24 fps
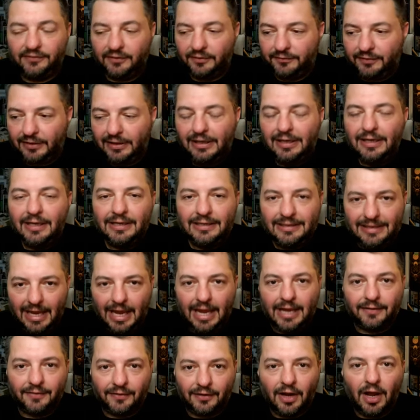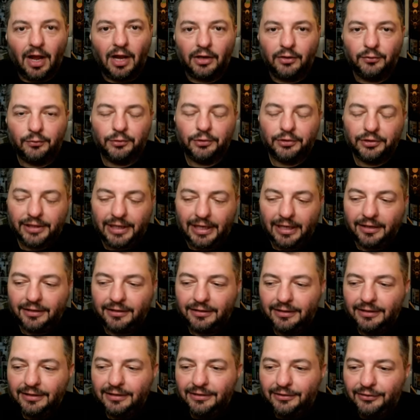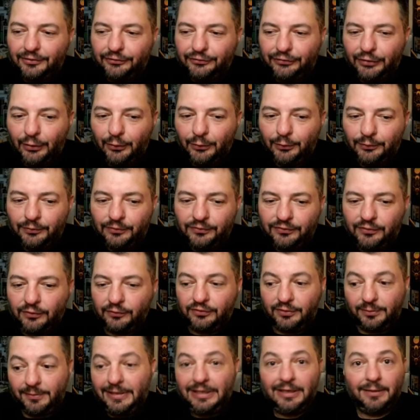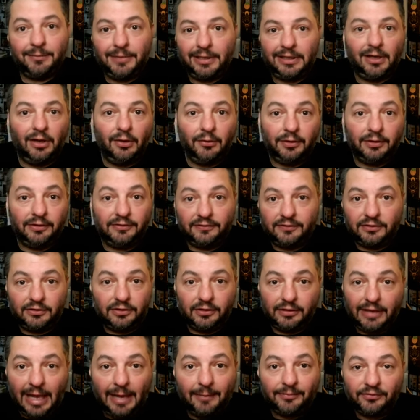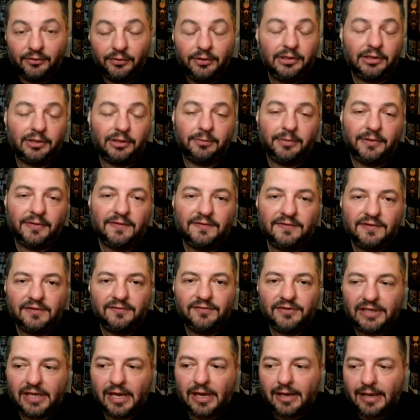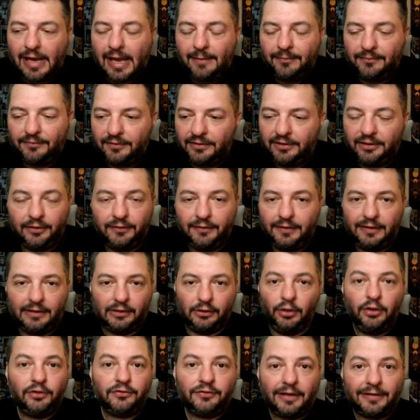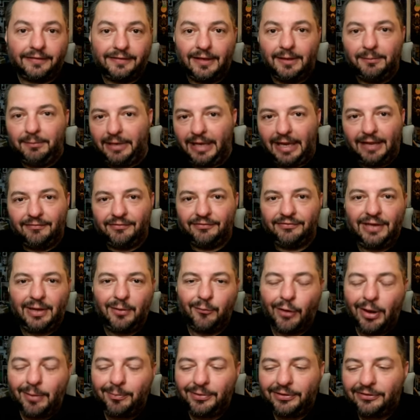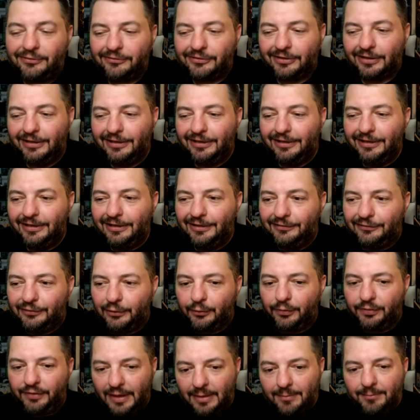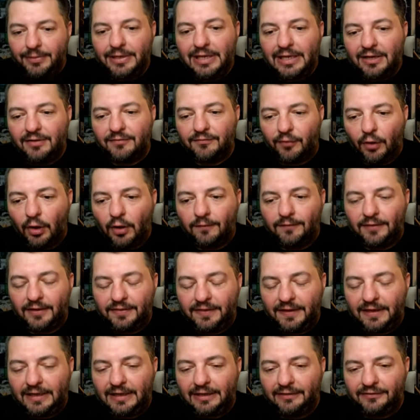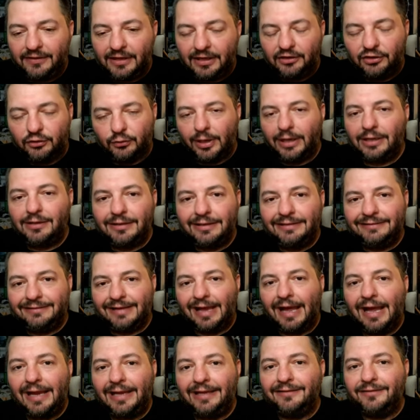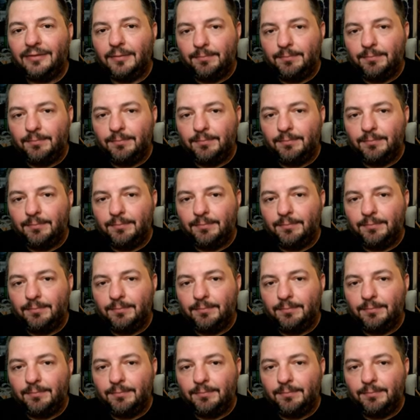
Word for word: of Kang the Conqueror again. So, so to me, I'm like, no, it could absolutely could be the TVA apps, you know, and it looks like them, and they have the same weapons. So them being involved, I think, is going to directly tie into